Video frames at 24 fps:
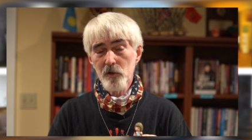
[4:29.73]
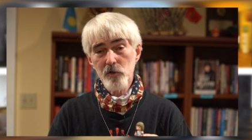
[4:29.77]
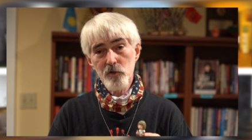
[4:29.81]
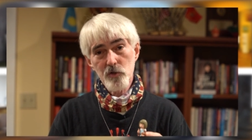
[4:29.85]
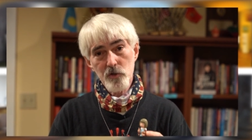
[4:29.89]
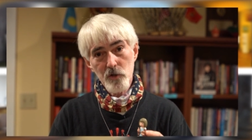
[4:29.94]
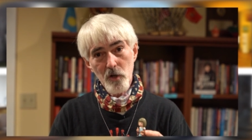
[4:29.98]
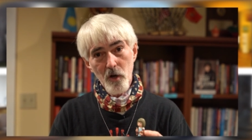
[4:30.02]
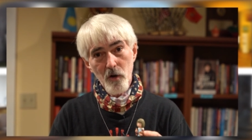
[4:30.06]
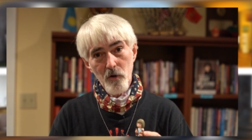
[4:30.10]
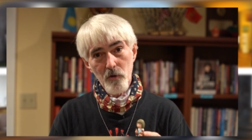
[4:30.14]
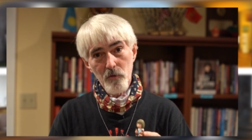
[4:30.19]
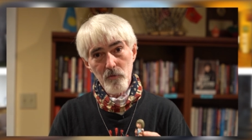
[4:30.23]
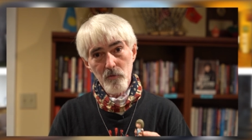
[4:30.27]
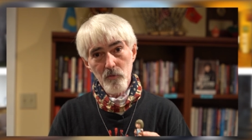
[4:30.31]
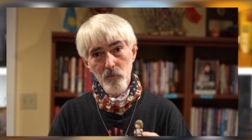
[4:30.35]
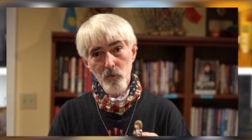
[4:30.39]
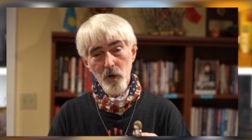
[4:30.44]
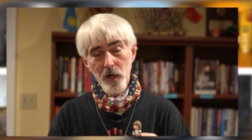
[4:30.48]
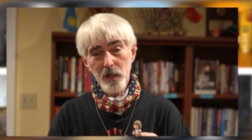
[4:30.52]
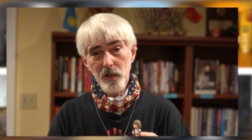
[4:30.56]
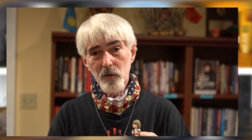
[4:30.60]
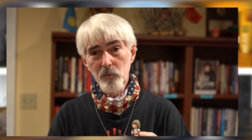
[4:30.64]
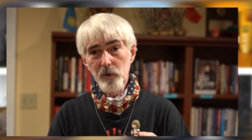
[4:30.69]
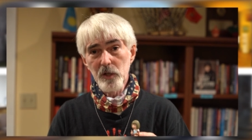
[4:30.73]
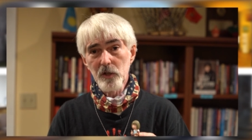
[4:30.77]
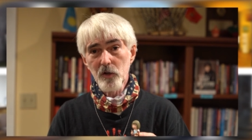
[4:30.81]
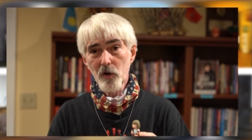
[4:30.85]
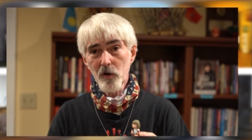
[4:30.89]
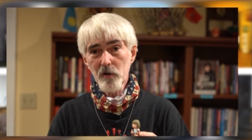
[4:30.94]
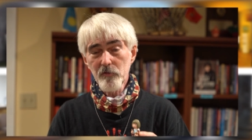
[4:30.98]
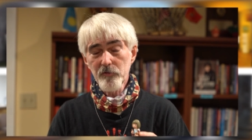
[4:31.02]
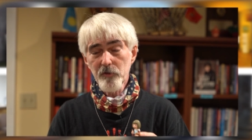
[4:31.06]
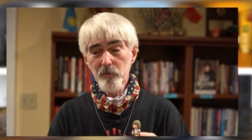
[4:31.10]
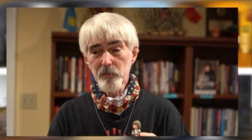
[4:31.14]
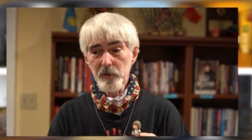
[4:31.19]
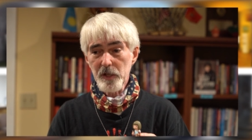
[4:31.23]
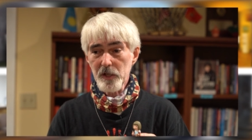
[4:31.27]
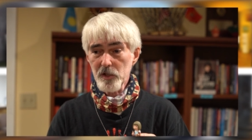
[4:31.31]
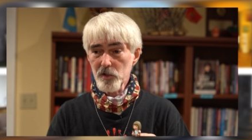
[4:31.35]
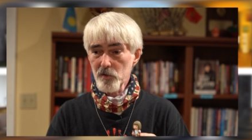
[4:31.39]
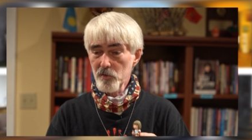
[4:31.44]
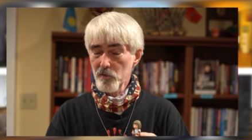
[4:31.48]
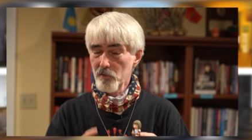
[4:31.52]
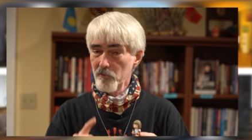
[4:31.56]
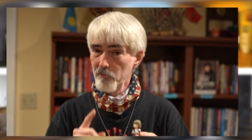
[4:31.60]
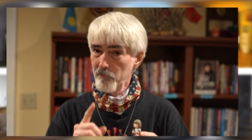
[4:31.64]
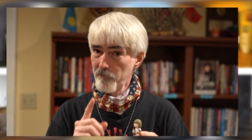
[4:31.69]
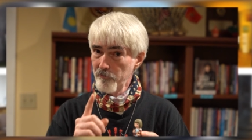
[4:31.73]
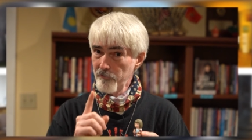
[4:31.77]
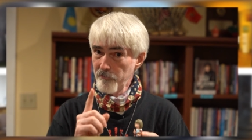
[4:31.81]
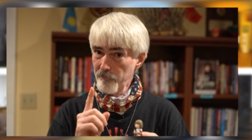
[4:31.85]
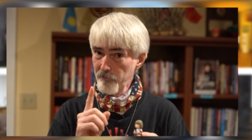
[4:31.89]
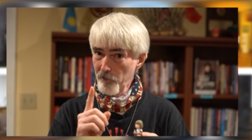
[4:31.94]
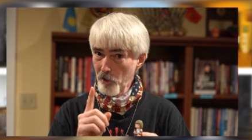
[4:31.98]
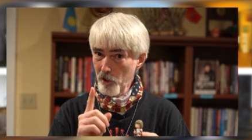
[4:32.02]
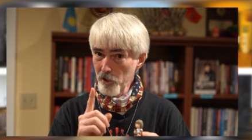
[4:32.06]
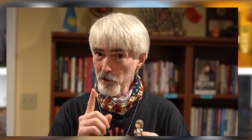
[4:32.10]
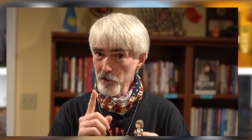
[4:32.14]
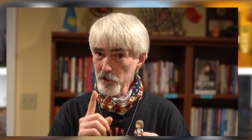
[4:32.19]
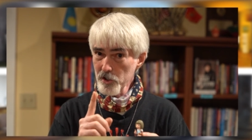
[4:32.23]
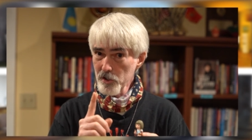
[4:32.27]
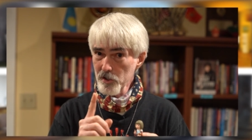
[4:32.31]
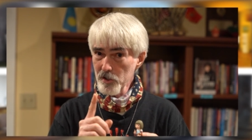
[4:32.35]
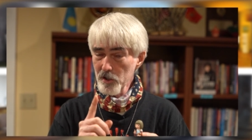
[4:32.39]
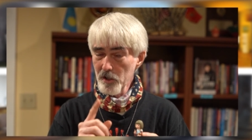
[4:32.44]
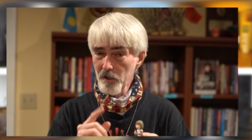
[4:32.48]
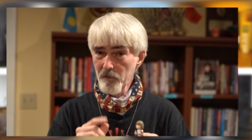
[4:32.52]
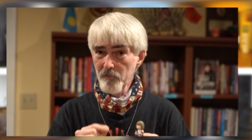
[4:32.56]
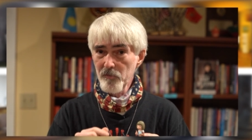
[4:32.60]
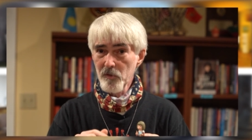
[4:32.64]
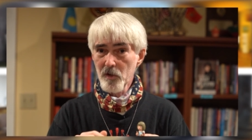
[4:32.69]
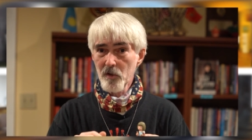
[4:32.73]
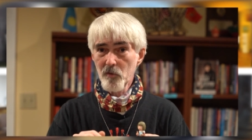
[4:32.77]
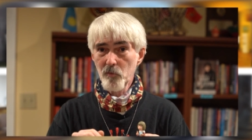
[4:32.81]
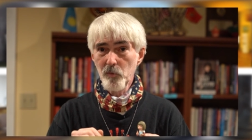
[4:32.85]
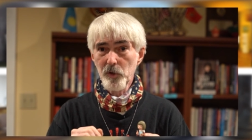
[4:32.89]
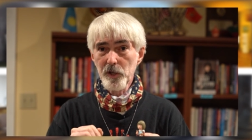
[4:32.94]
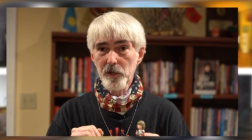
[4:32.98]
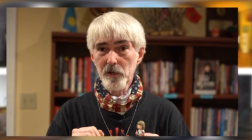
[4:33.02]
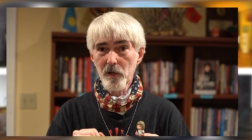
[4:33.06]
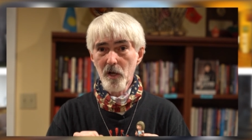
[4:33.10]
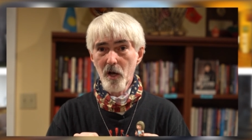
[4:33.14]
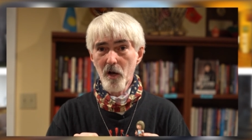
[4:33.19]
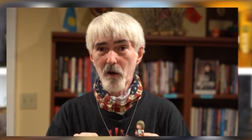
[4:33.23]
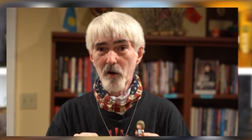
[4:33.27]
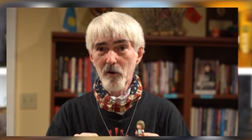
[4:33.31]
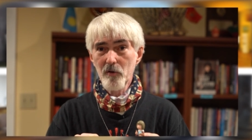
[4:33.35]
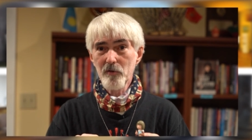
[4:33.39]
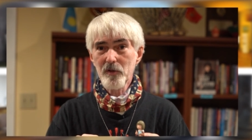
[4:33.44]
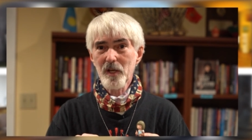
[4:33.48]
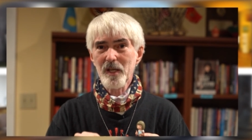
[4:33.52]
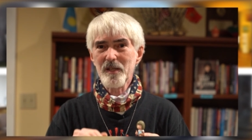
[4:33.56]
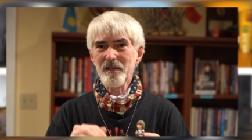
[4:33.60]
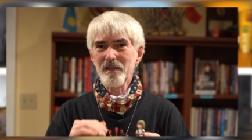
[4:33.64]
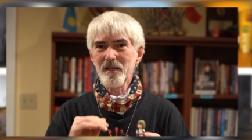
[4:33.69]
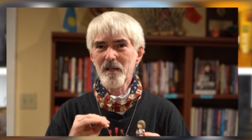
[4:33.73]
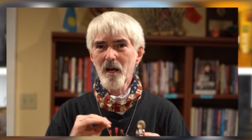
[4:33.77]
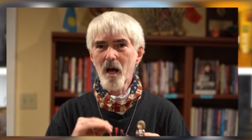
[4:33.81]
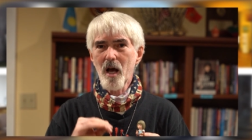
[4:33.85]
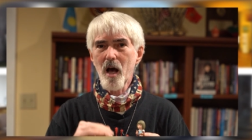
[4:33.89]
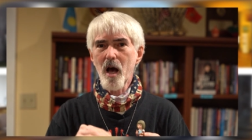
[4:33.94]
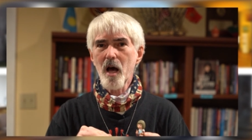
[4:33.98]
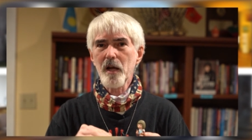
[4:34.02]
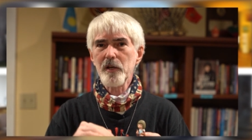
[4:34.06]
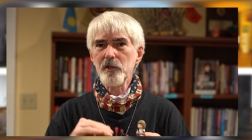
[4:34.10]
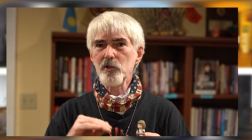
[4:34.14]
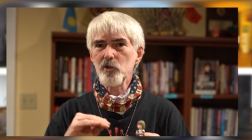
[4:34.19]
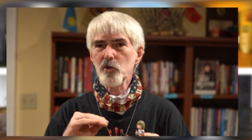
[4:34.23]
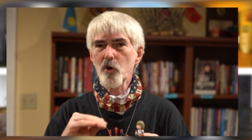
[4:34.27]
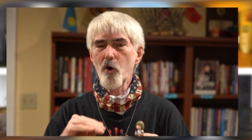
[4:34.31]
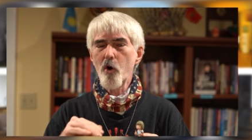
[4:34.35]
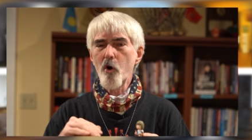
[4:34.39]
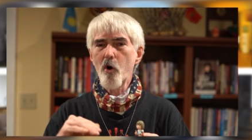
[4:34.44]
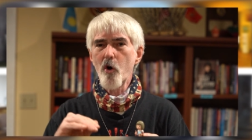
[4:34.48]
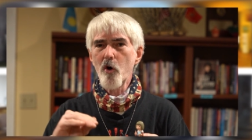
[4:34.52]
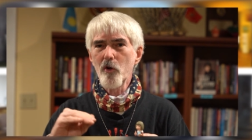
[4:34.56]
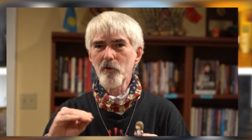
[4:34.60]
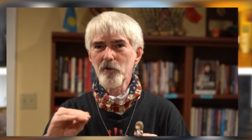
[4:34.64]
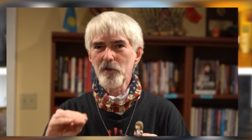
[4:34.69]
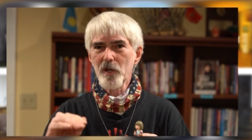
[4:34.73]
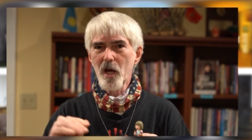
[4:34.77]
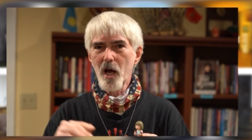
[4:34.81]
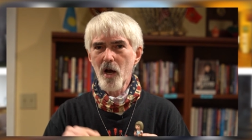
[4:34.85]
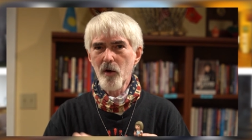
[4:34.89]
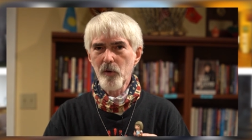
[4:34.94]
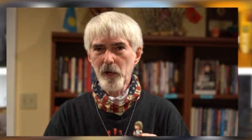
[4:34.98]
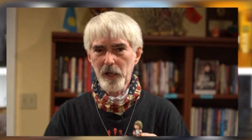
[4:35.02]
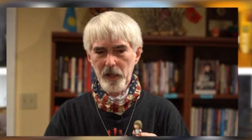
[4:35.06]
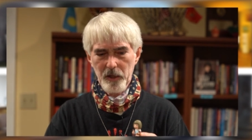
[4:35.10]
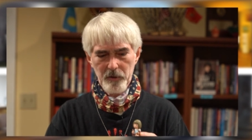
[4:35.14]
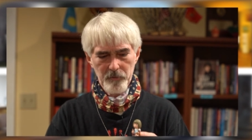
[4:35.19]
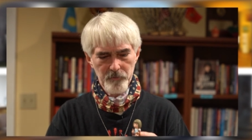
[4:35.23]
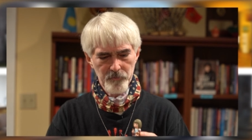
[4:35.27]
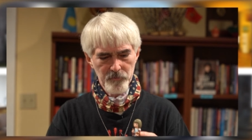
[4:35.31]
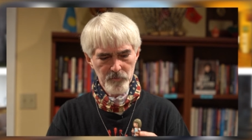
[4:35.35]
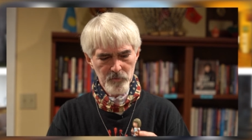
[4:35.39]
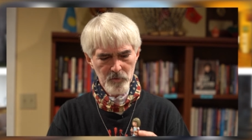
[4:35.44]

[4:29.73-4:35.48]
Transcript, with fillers: So, what can we learn from this? First, we know that God is all knowing.